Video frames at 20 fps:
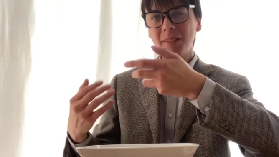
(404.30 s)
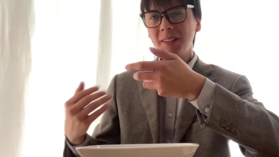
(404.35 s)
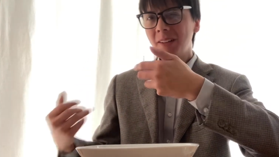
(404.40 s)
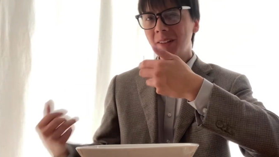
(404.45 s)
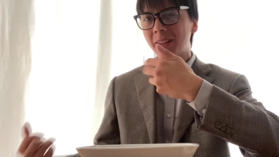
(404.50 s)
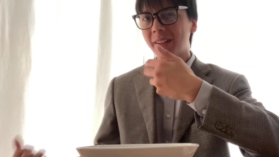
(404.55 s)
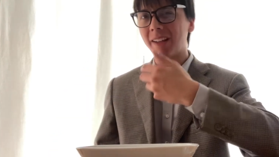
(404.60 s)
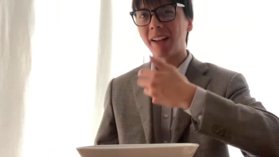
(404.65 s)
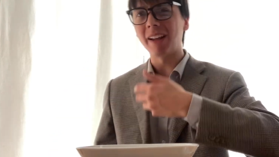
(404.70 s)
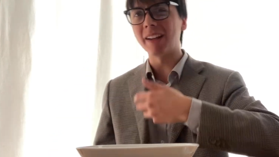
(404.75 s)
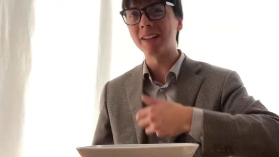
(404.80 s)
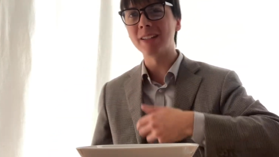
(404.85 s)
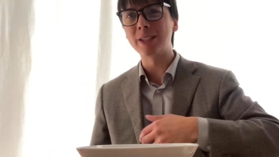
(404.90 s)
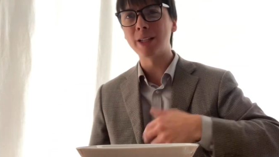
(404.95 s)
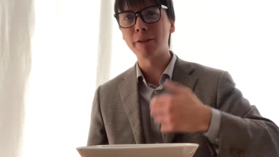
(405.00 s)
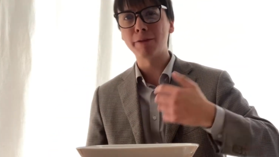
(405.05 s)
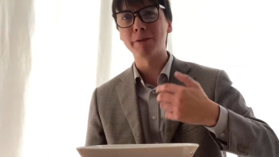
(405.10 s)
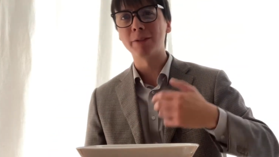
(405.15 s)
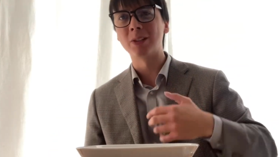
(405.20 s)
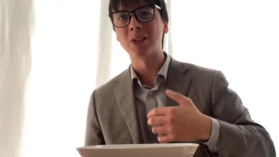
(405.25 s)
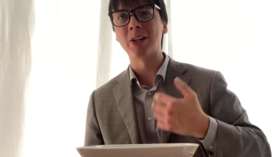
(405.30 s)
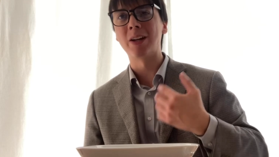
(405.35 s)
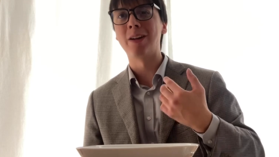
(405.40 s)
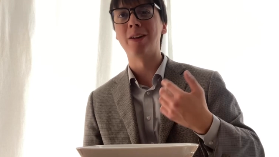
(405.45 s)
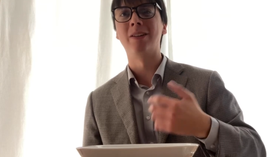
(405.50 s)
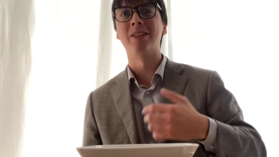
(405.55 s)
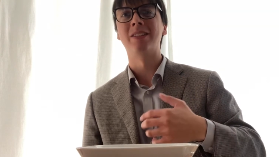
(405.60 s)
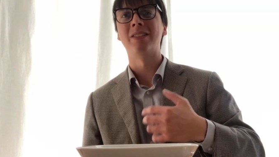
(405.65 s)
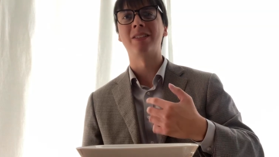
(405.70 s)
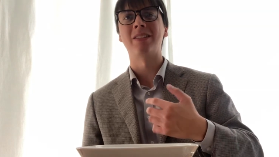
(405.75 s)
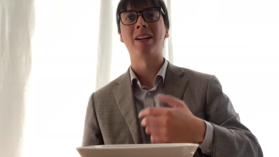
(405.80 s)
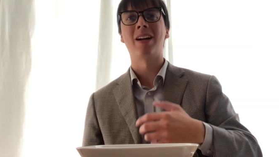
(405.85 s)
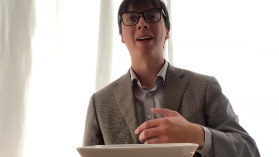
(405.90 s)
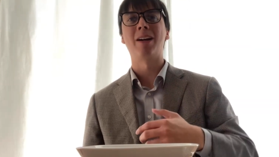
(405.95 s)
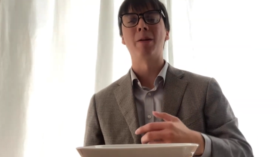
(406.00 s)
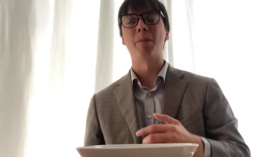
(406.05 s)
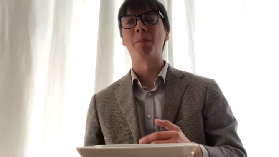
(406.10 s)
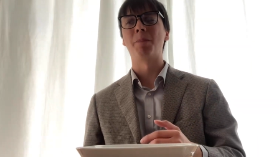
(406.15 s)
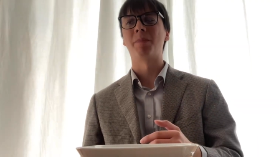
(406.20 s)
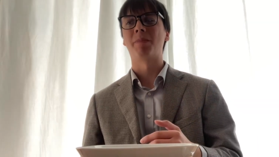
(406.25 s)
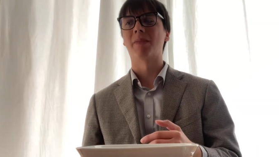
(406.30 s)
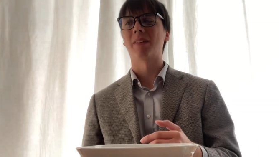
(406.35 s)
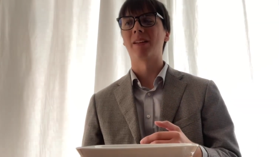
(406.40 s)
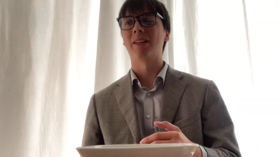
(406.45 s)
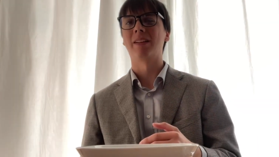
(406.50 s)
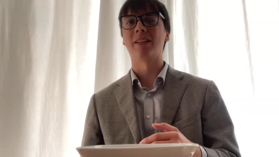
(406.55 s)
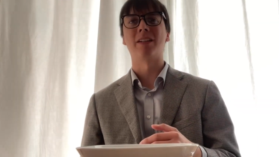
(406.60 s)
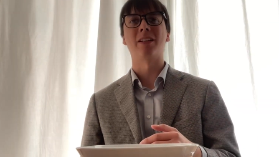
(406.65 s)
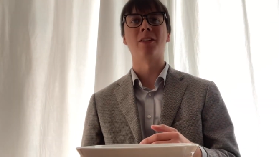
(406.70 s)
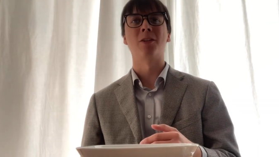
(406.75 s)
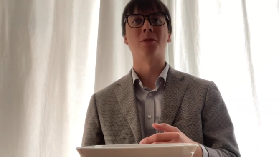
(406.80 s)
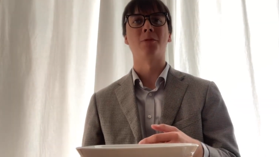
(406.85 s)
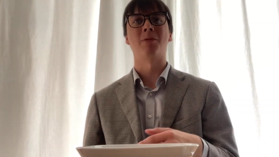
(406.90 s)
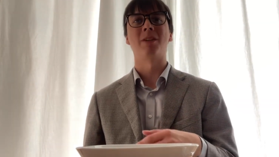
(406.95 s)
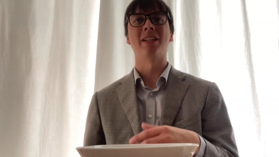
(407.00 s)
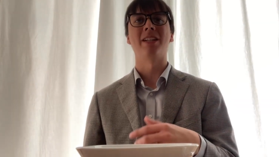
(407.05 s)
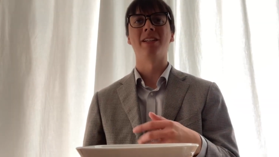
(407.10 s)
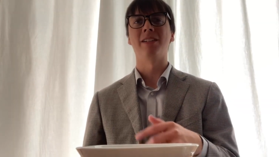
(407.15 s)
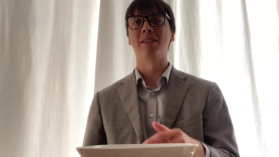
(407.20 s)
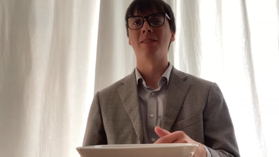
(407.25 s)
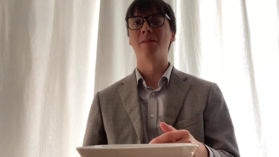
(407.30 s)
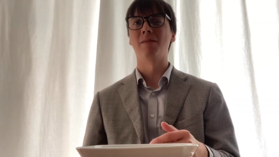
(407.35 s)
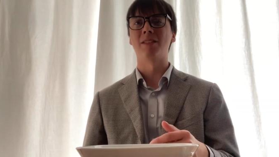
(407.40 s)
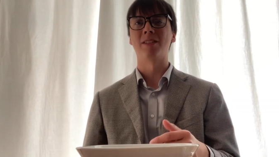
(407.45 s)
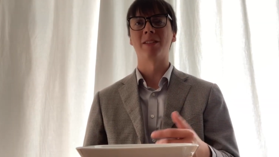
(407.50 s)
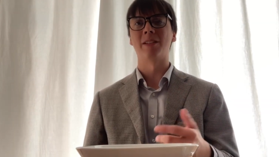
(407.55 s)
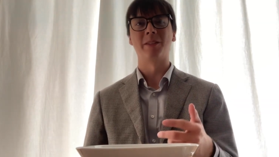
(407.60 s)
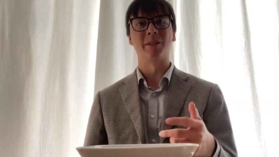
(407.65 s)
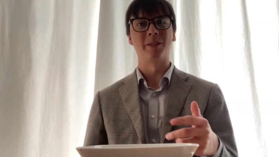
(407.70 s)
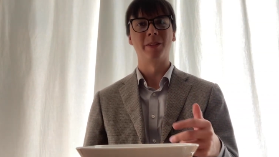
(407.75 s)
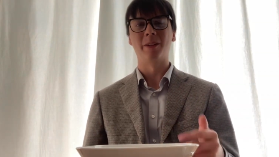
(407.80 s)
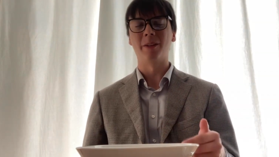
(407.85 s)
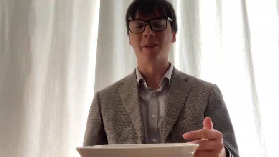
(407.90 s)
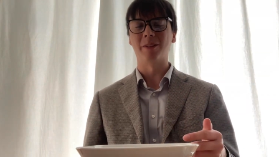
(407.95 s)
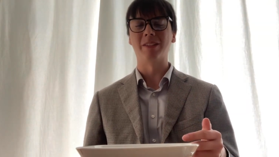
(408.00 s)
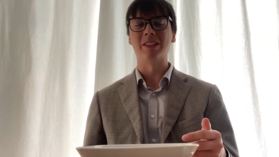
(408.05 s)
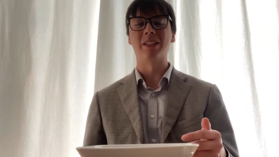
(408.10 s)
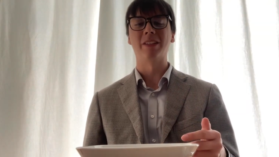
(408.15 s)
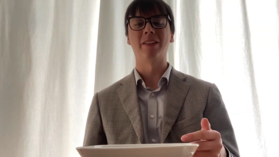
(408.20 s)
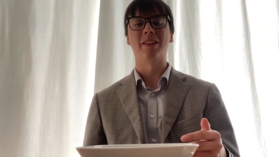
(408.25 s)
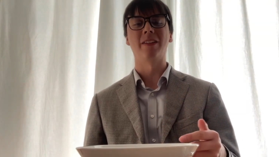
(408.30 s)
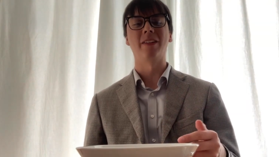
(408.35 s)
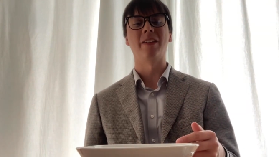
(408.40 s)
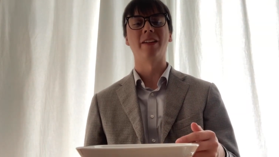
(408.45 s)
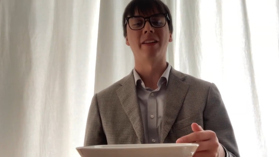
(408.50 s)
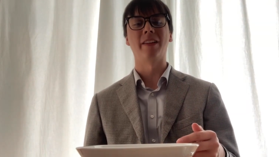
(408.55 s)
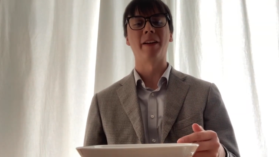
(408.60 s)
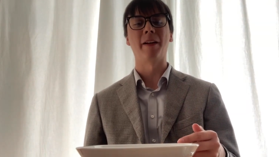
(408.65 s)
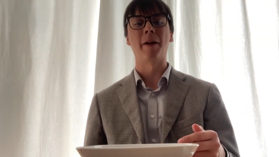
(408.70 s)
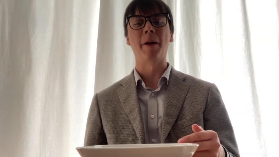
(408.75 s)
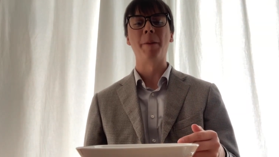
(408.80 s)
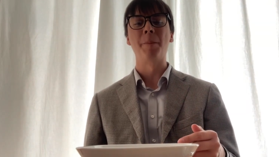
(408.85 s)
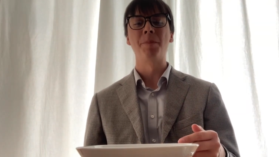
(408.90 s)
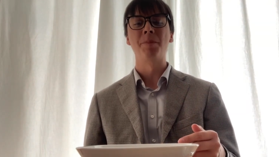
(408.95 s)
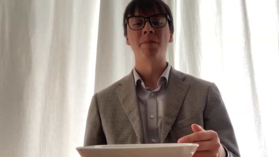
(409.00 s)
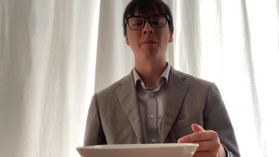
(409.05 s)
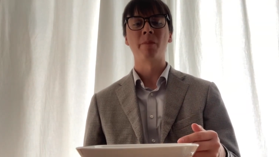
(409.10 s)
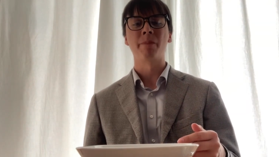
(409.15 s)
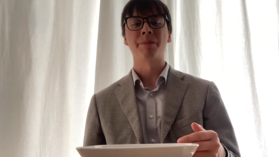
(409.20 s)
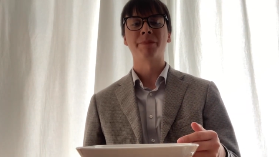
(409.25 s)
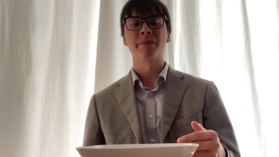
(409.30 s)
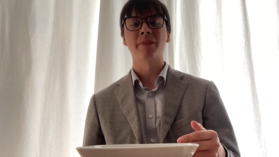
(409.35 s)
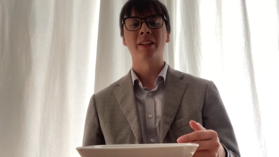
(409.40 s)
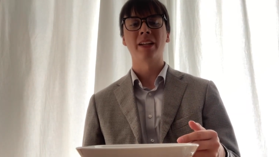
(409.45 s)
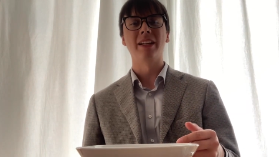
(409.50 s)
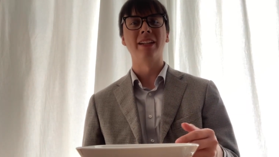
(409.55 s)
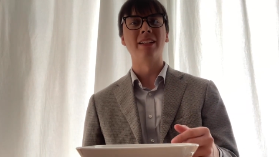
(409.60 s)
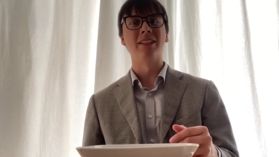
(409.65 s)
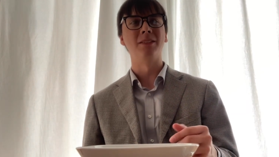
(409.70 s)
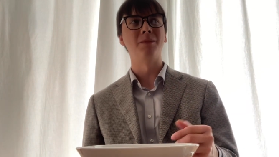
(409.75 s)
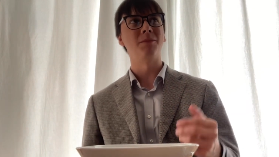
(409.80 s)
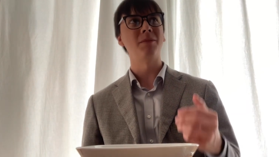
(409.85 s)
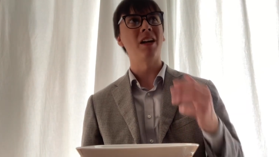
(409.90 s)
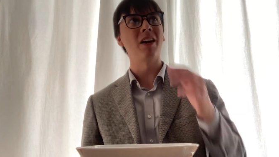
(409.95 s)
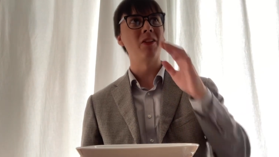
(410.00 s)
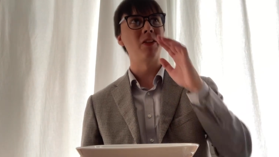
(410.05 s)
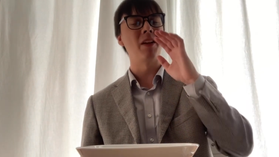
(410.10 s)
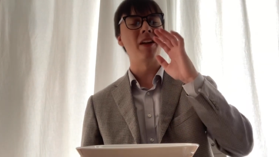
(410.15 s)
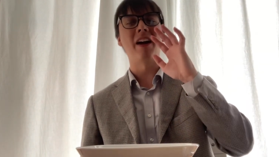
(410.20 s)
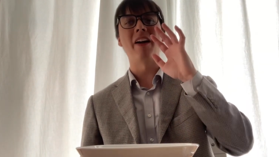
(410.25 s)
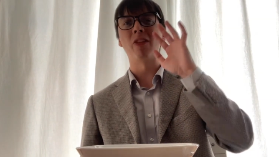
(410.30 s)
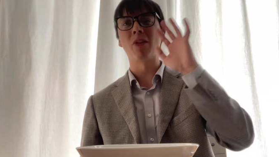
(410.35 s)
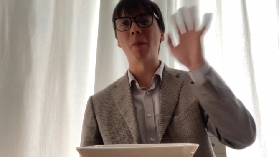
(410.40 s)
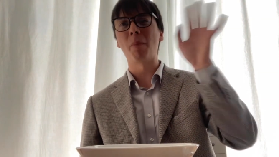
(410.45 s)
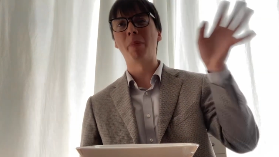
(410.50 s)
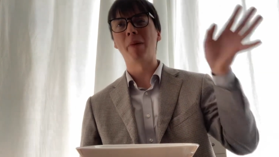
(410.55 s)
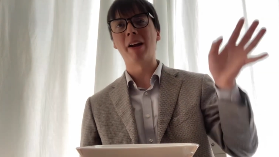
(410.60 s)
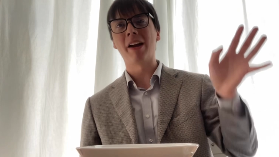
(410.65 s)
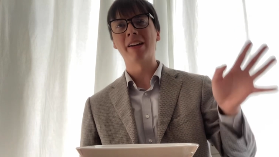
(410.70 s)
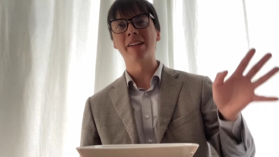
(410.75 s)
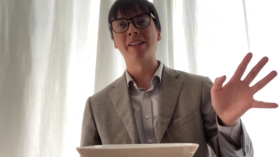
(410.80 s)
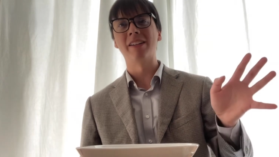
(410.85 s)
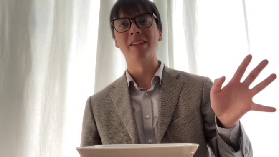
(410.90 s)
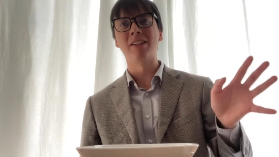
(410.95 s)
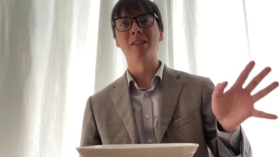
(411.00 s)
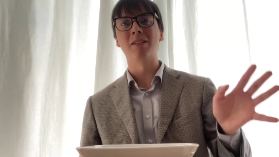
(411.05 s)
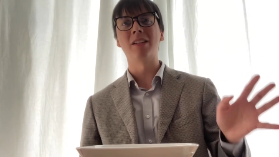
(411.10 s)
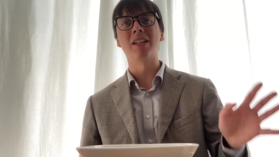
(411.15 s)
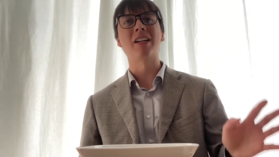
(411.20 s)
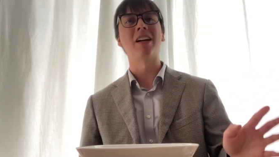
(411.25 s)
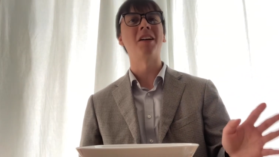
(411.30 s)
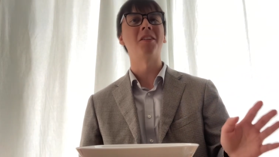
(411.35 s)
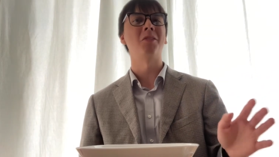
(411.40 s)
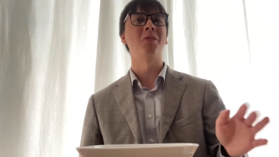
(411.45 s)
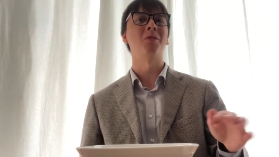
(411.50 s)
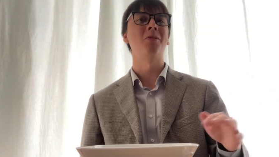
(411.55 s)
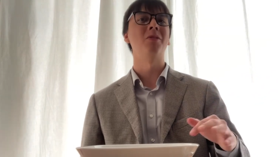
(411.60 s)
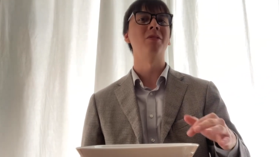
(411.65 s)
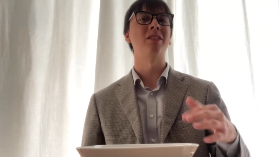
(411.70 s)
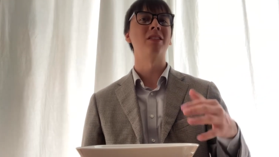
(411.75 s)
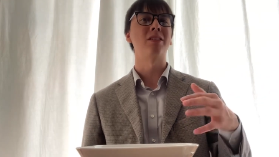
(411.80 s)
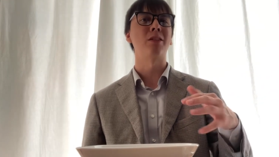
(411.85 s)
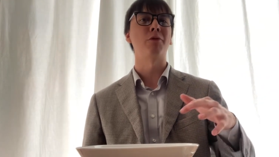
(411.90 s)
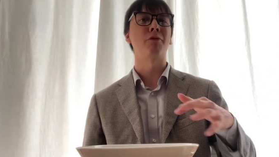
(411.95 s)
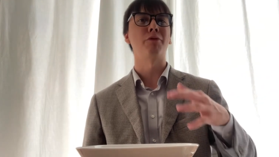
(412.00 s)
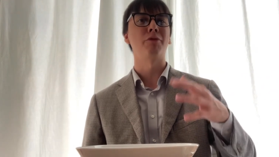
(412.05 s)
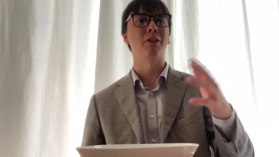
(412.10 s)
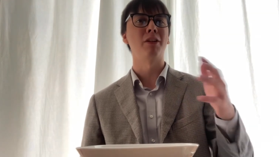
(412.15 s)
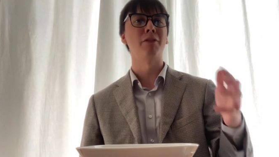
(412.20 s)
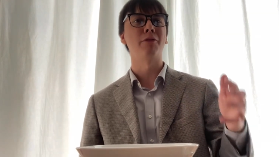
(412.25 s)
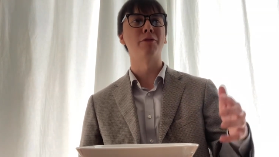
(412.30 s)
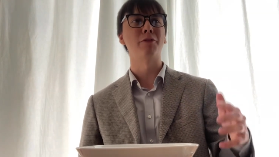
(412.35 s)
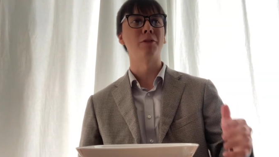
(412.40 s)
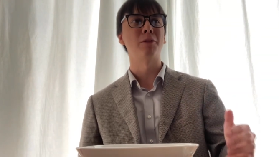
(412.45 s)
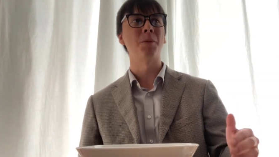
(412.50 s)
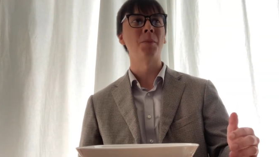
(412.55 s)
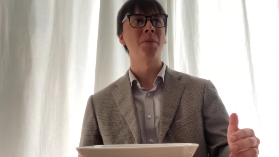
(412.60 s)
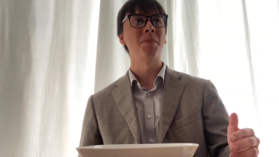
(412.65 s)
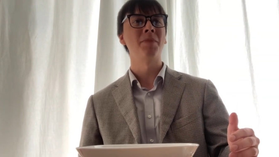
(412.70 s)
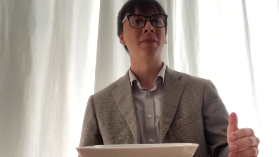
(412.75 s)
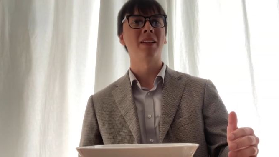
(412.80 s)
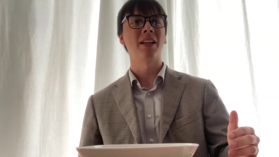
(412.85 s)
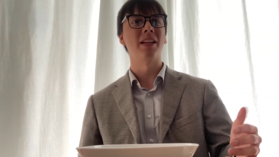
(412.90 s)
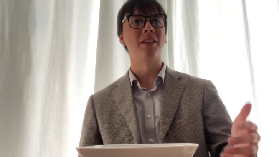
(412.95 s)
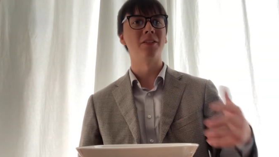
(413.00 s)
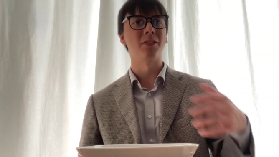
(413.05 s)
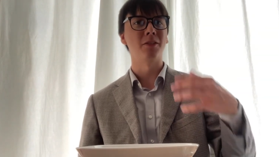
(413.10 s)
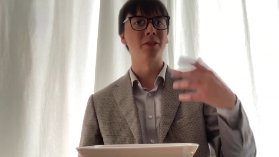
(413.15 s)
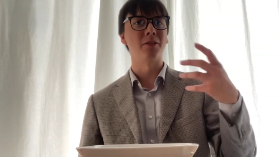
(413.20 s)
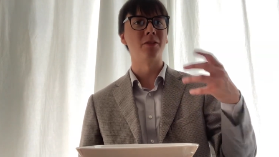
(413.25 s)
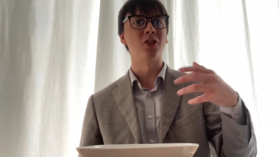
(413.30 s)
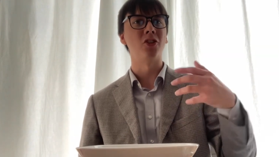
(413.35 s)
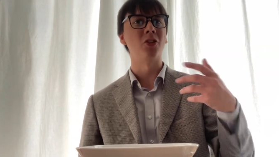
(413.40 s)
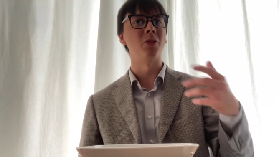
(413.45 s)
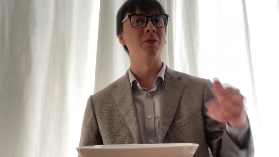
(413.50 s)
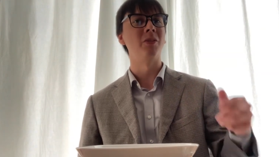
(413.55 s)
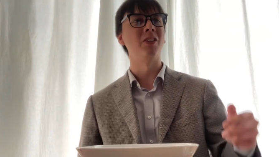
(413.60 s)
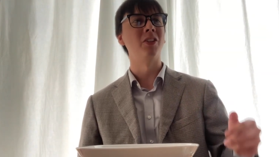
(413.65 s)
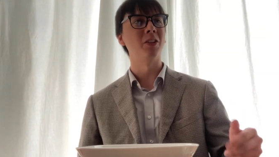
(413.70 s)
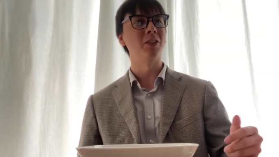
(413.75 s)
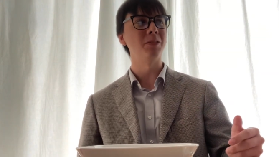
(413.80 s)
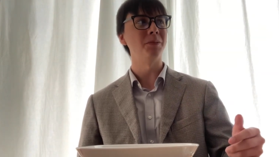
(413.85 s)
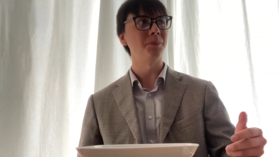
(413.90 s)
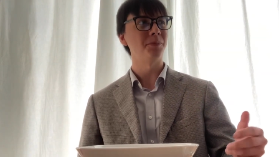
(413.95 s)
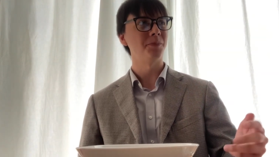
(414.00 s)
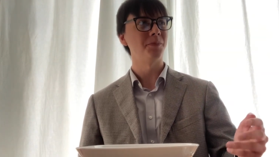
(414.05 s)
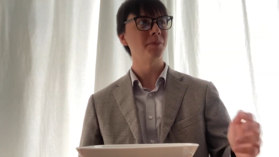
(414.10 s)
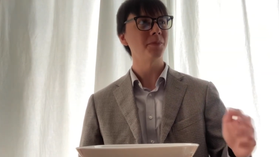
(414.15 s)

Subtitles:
Like, I can definitely tell it's not like a grain cereal or anything like that. And on the back end, it kind of loses the flavor as you're chewing it.